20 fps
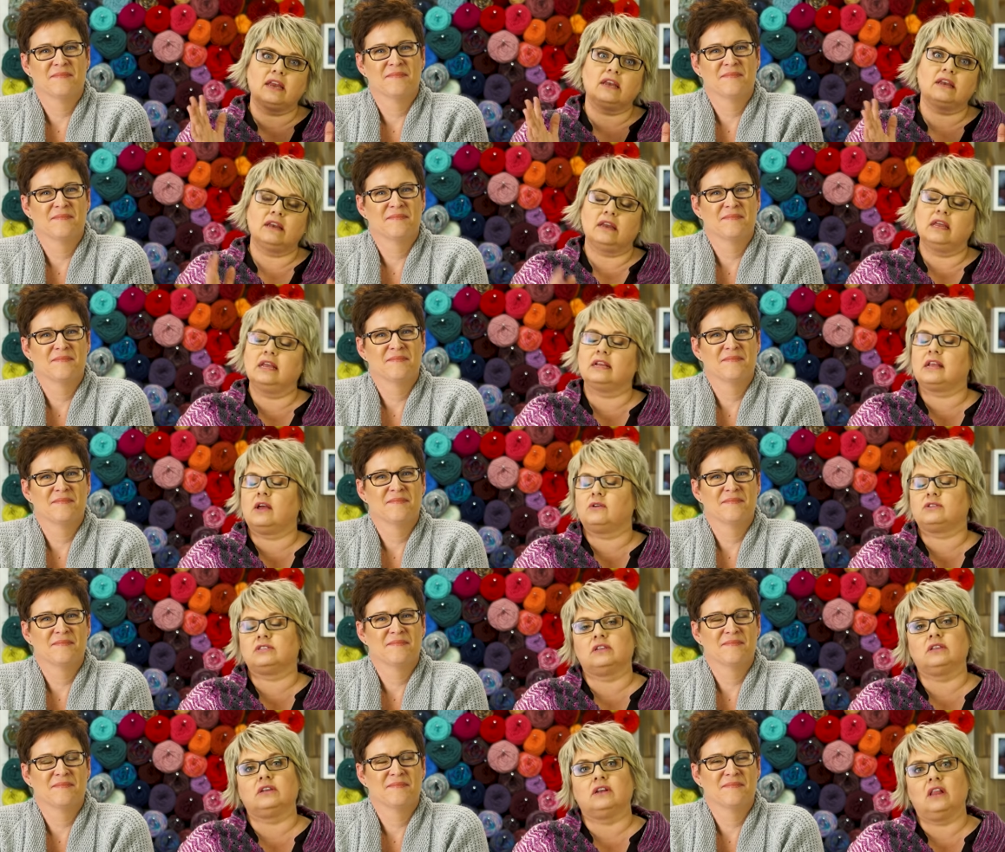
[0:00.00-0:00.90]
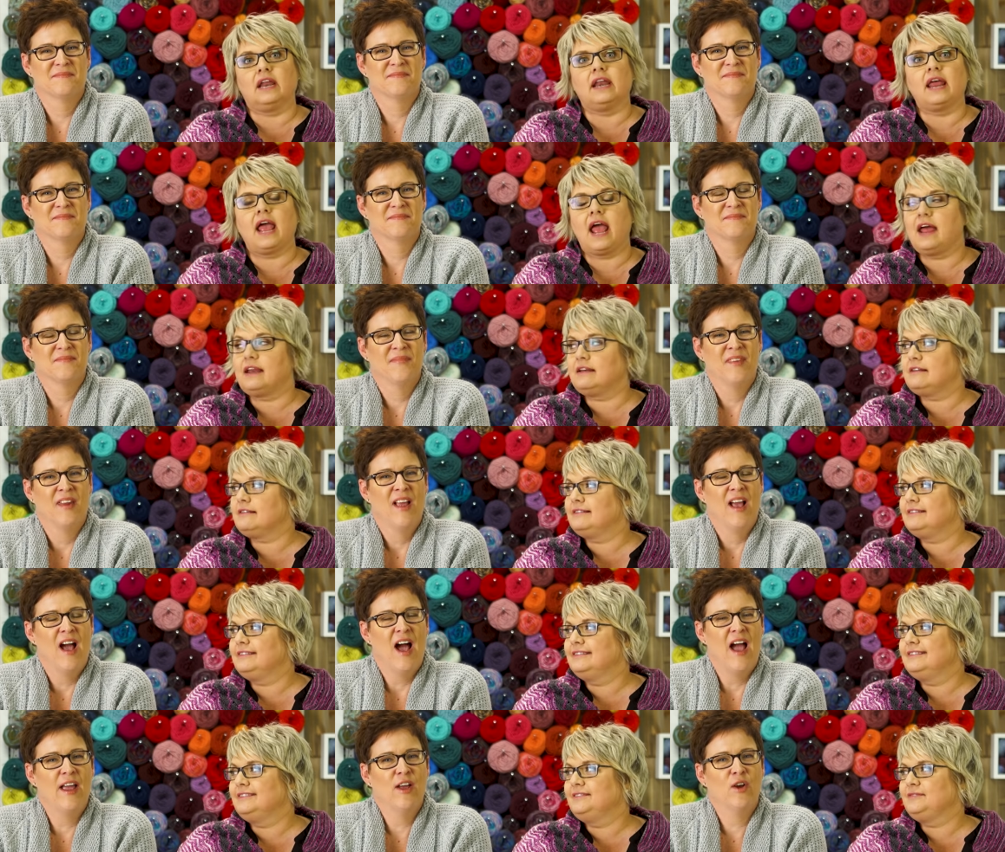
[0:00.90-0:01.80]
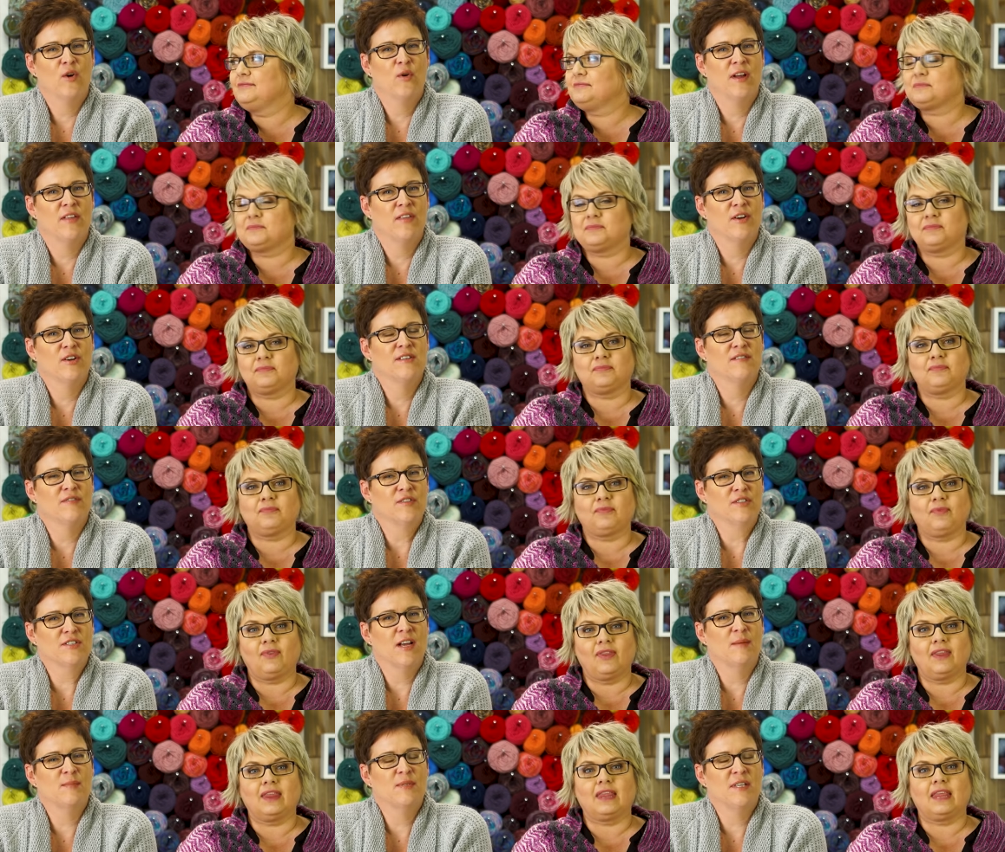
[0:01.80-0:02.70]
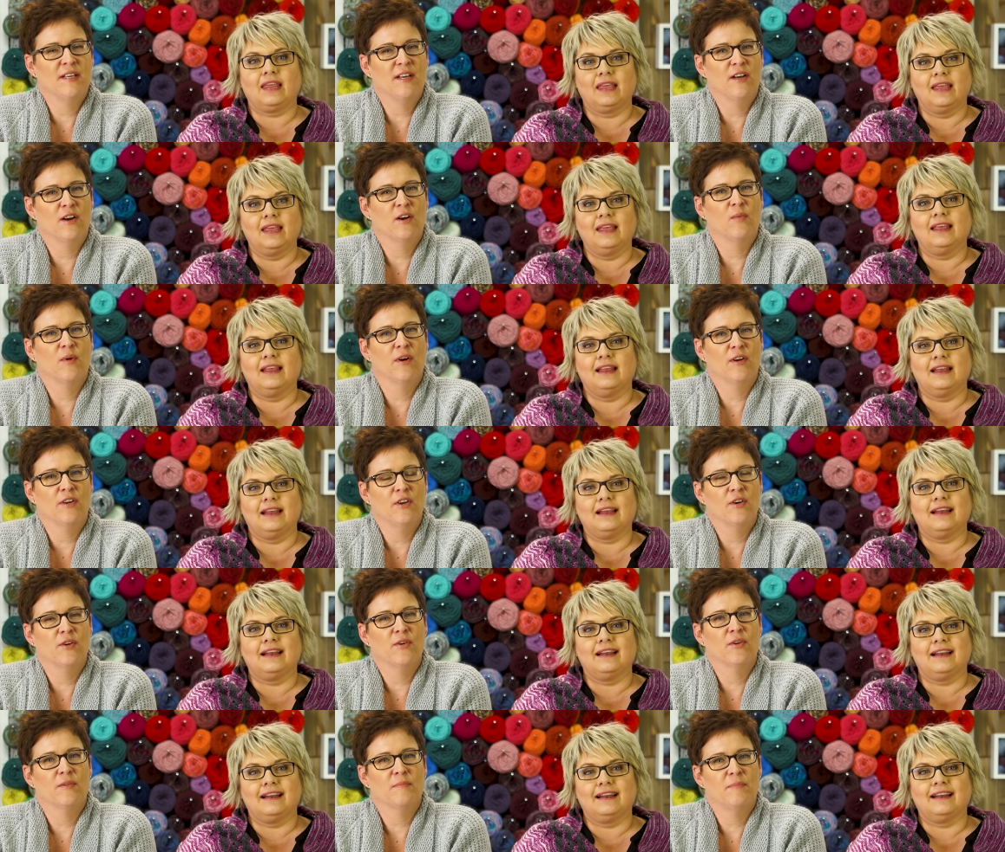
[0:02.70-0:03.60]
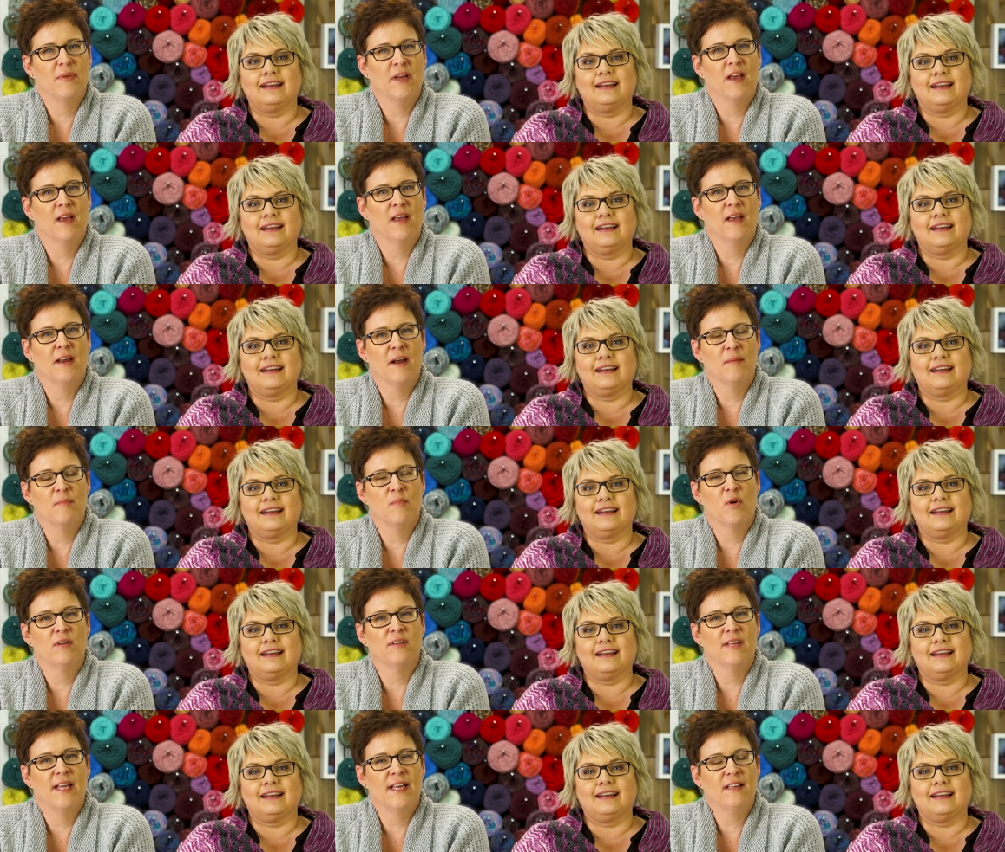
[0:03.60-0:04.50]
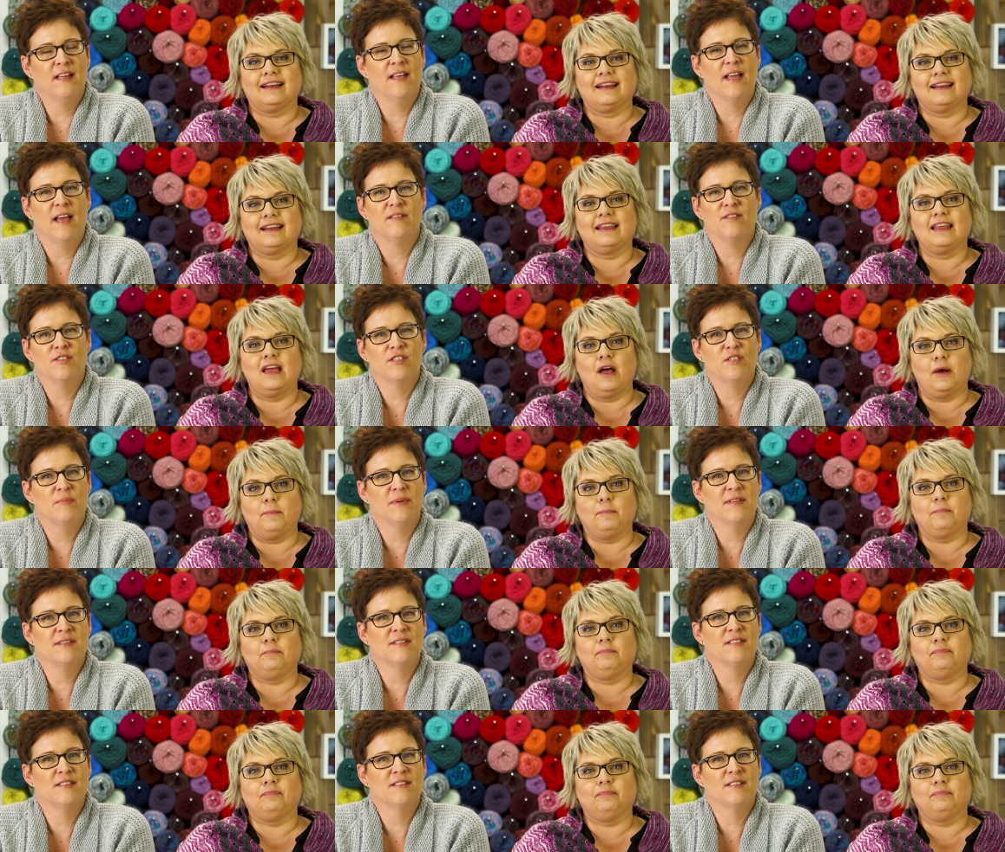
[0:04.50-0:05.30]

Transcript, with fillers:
Speaker 1: can, it gets a little out of hand. I agree, there are different times of year where you're picking it up more. Lately I've yeah. just been